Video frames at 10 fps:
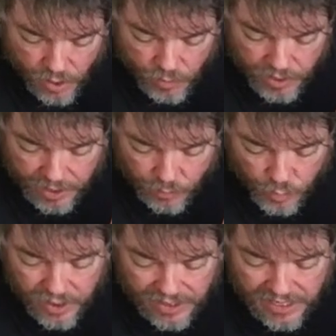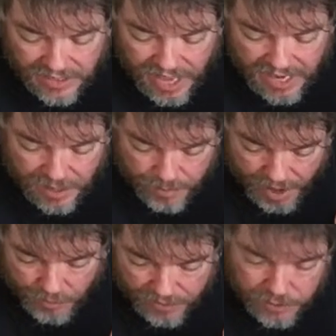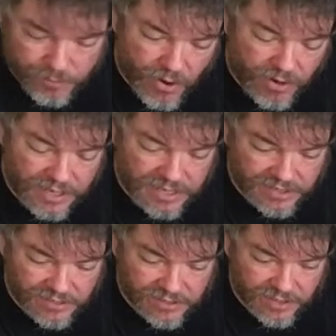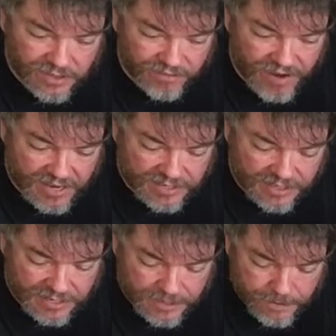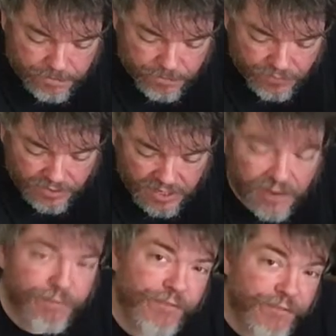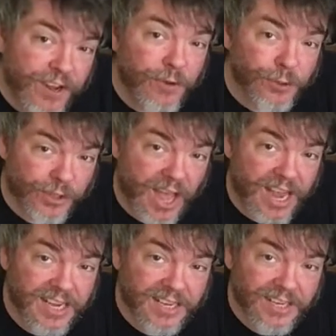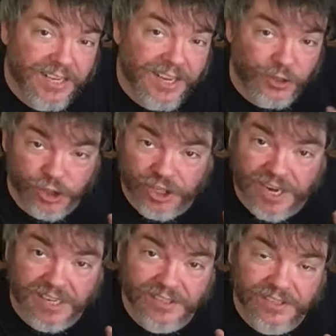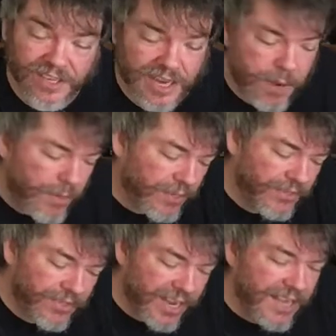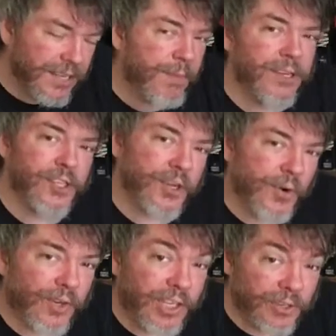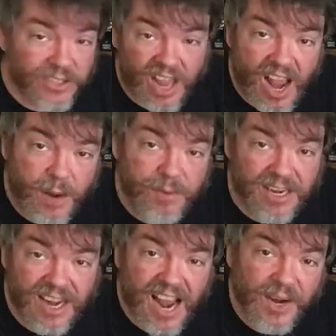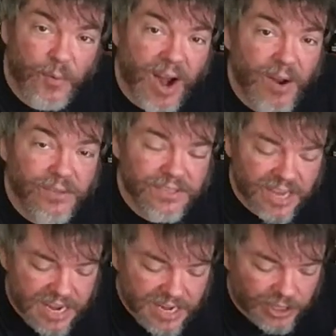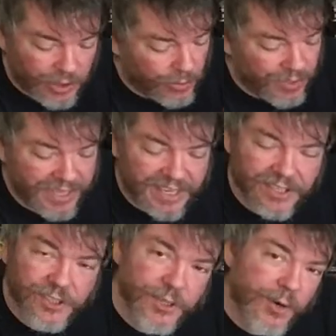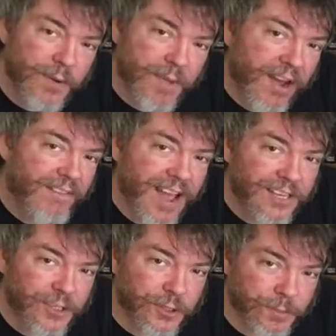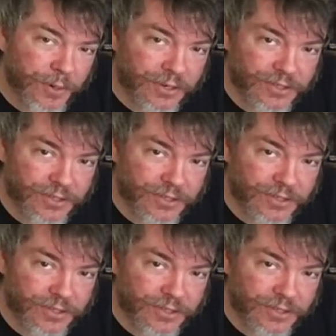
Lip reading: What I really like about this part is the fact that it feels like a chase. The game is, as I mentioned earlier, timed at 9 rounds. You only get a certain amount of actions per